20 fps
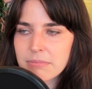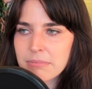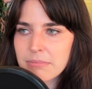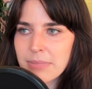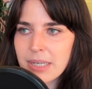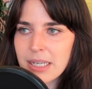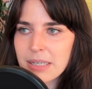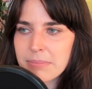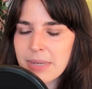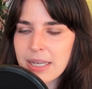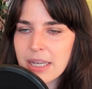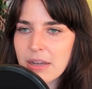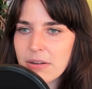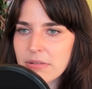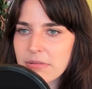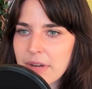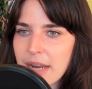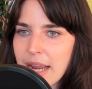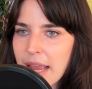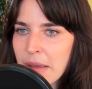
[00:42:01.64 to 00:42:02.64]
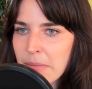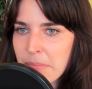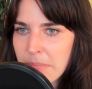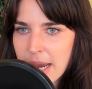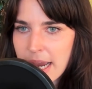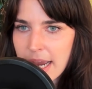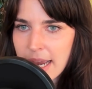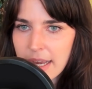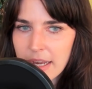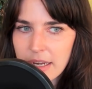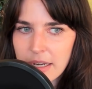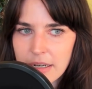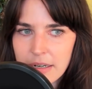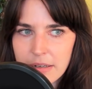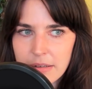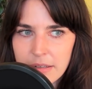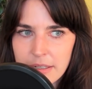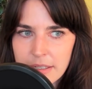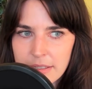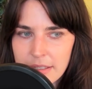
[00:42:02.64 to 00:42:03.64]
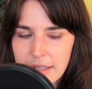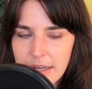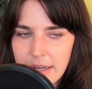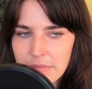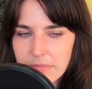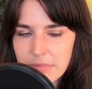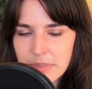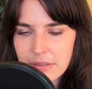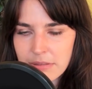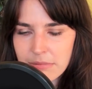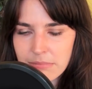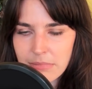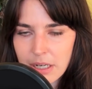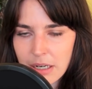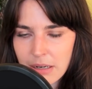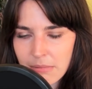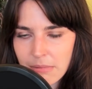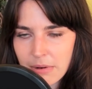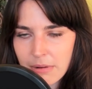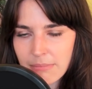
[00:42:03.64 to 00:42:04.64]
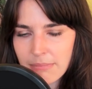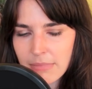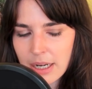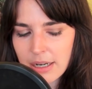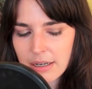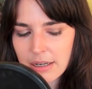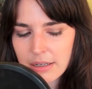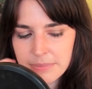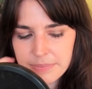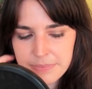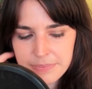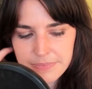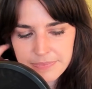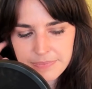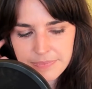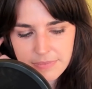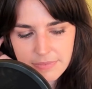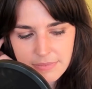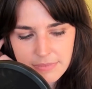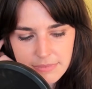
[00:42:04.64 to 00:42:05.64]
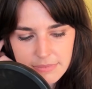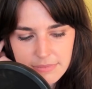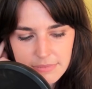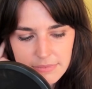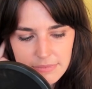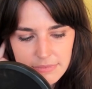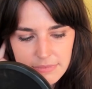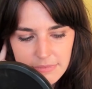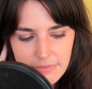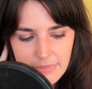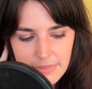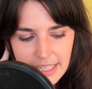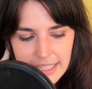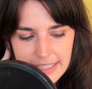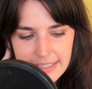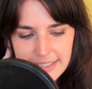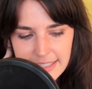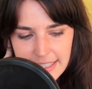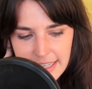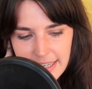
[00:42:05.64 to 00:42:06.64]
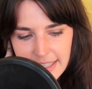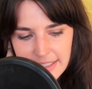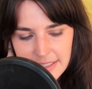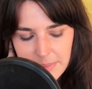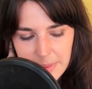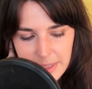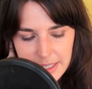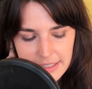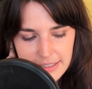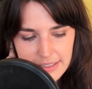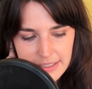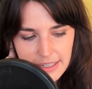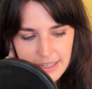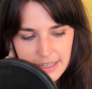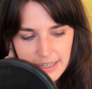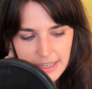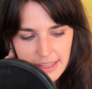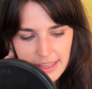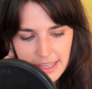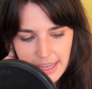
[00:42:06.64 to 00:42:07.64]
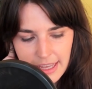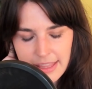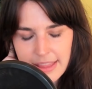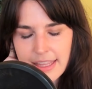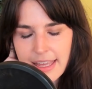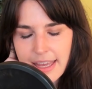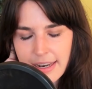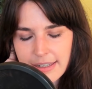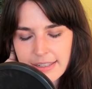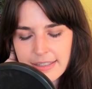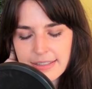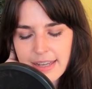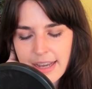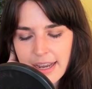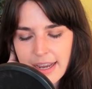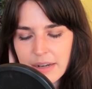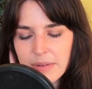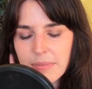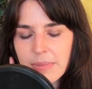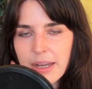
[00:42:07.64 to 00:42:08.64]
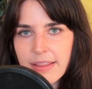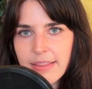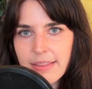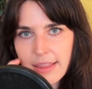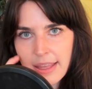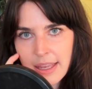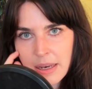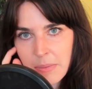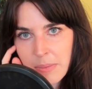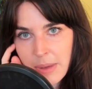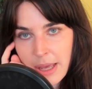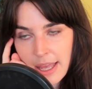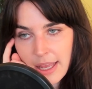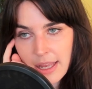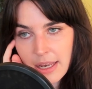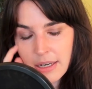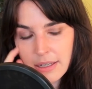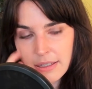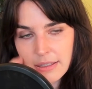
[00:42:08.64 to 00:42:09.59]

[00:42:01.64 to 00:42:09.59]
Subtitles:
make my own empire because I'm just meh, meh, meh. Instead, I spent, I think, that entire month in bed.